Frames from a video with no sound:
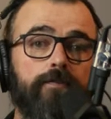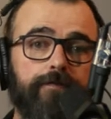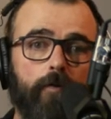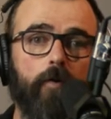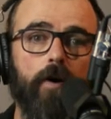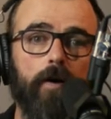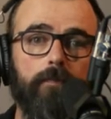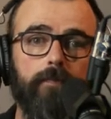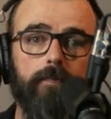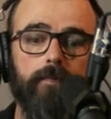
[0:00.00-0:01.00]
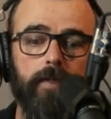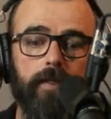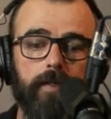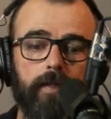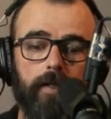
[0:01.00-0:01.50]
form
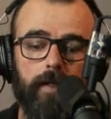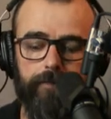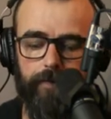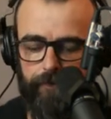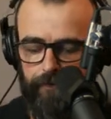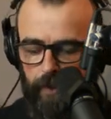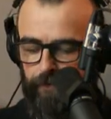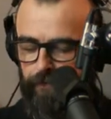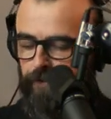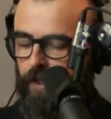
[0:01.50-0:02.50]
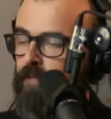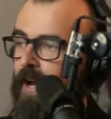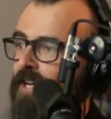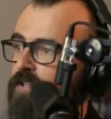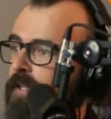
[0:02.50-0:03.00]
of
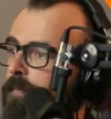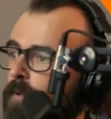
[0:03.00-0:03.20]
Ashley and